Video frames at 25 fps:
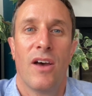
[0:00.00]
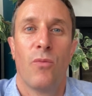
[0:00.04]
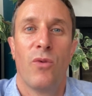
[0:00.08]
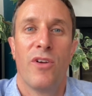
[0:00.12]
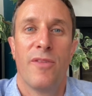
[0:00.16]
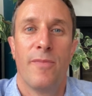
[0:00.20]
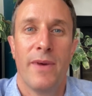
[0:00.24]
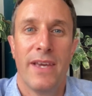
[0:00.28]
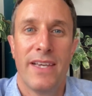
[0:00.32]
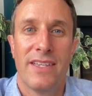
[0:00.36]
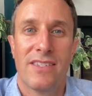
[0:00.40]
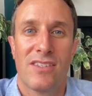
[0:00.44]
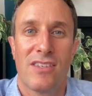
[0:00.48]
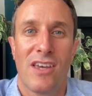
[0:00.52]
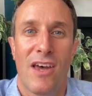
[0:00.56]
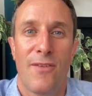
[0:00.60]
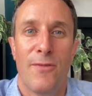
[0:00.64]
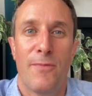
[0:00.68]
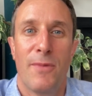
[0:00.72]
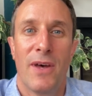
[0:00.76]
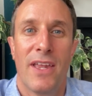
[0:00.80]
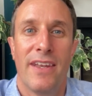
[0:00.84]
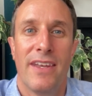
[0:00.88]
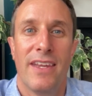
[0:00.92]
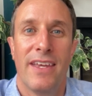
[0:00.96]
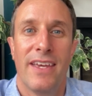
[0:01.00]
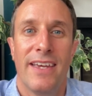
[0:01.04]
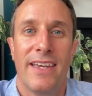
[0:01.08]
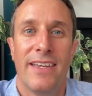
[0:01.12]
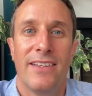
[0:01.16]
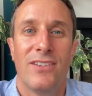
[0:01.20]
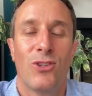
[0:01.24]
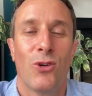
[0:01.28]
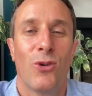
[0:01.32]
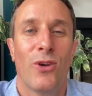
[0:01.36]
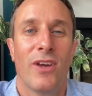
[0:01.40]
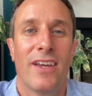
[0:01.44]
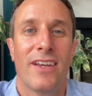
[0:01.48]
with me, Simon
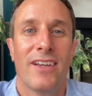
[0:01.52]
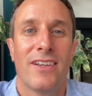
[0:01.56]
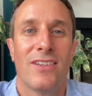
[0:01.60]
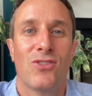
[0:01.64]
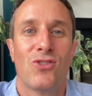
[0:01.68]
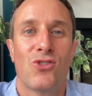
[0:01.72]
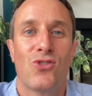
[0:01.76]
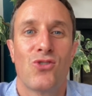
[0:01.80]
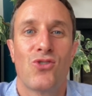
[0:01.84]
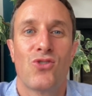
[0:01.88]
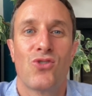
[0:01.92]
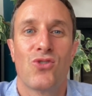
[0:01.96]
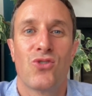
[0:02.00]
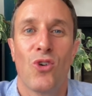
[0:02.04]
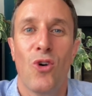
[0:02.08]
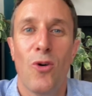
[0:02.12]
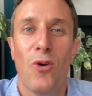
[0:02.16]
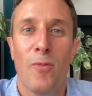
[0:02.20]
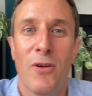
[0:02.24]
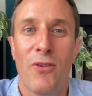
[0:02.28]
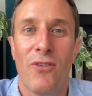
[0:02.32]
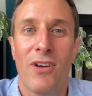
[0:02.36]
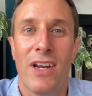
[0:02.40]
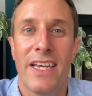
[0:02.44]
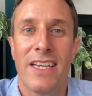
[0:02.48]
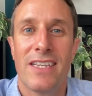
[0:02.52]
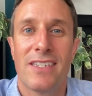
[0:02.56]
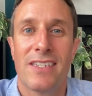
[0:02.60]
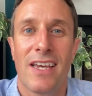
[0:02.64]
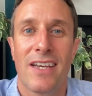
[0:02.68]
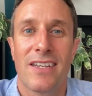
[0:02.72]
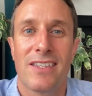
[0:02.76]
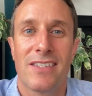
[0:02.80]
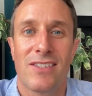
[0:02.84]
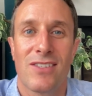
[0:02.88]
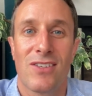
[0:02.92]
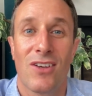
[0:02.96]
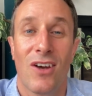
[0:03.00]
Mundie, doing trauma release
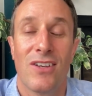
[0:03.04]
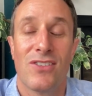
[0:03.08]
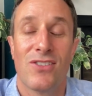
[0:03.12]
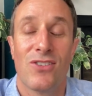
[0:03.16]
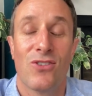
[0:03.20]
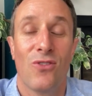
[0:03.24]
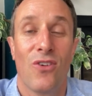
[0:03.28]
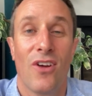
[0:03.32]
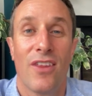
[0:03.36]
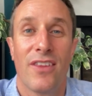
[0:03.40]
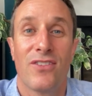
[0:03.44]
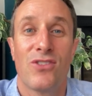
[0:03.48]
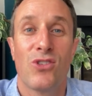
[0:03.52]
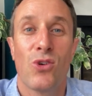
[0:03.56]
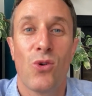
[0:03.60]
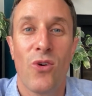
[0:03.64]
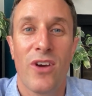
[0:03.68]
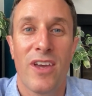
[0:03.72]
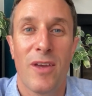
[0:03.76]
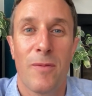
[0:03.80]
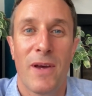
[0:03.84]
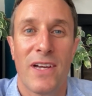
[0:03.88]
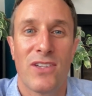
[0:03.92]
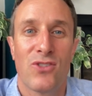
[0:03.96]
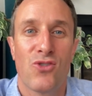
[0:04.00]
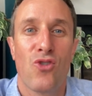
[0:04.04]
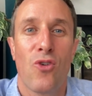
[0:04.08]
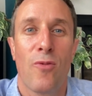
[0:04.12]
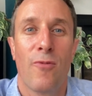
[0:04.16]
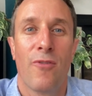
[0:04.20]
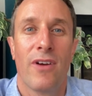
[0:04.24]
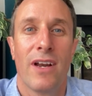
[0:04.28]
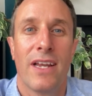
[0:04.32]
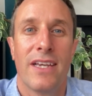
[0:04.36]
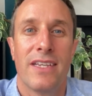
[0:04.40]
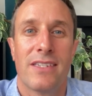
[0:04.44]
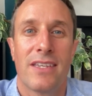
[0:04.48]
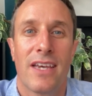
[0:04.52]
exercises, or rather talking about trauma
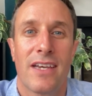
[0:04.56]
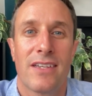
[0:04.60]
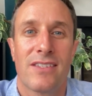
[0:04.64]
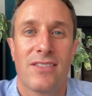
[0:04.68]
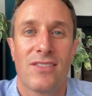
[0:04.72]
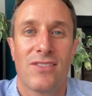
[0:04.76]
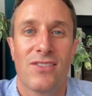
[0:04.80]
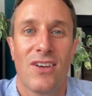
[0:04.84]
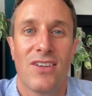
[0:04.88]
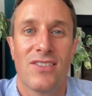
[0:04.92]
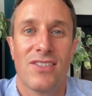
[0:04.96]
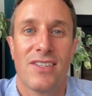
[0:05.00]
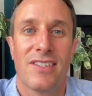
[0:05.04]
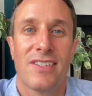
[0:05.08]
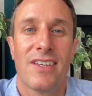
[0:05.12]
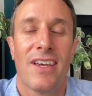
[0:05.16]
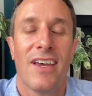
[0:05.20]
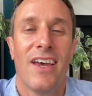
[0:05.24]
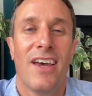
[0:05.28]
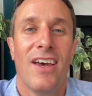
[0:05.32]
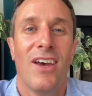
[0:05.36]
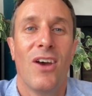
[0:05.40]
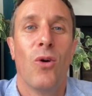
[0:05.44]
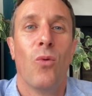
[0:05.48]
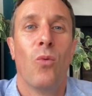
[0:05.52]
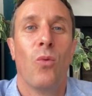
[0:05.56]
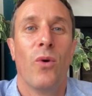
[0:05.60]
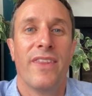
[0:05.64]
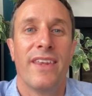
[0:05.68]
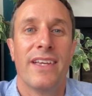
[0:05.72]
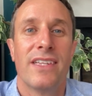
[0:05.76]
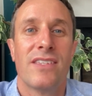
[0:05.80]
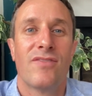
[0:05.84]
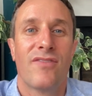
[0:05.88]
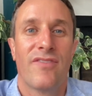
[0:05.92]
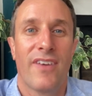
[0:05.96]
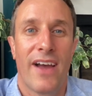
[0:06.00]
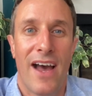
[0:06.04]
release exercises with
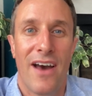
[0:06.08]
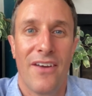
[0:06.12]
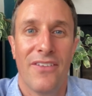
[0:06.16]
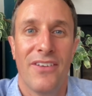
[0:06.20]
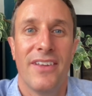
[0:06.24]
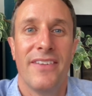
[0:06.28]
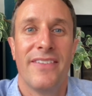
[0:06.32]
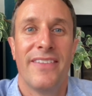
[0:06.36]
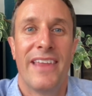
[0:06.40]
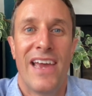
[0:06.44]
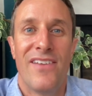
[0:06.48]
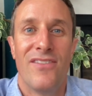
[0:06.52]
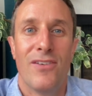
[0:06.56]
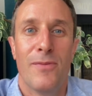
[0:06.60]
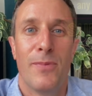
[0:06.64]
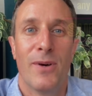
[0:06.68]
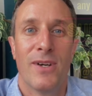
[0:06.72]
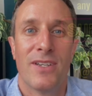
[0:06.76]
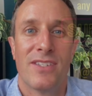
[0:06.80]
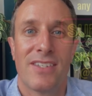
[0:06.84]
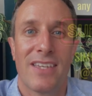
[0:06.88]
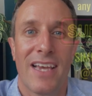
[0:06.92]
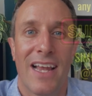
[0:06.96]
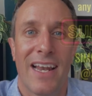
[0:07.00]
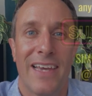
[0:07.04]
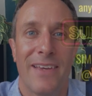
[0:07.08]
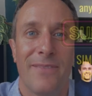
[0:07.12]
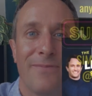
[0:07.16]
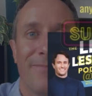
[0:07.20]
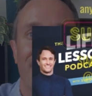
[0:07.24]
its founder, David Berceli.